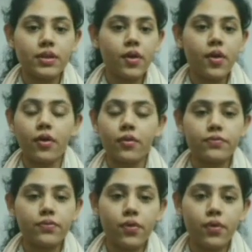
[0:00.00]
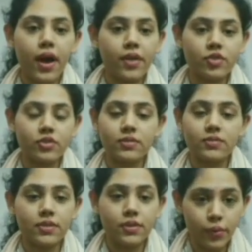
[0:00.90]
three or four
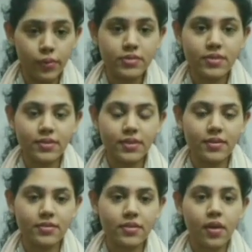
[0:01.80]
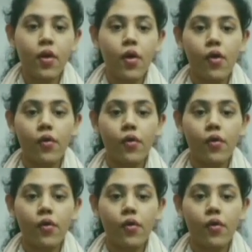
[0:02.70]
adjectives in a whole sentence.